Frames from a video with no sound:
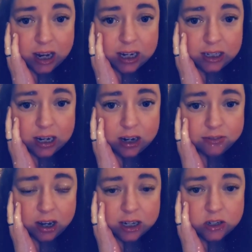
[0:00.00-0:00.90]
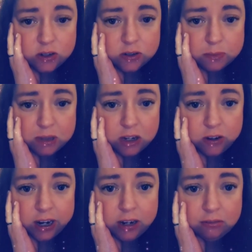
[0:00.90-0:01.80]
and that I've got to do something
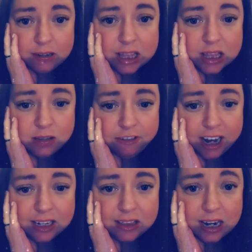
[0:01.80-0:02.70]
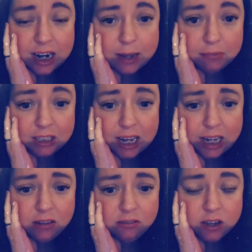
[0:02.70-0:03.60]
great with the fact that I am
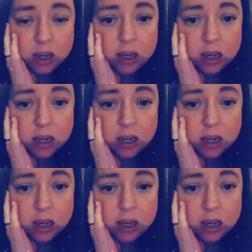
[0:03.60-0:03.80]
alive,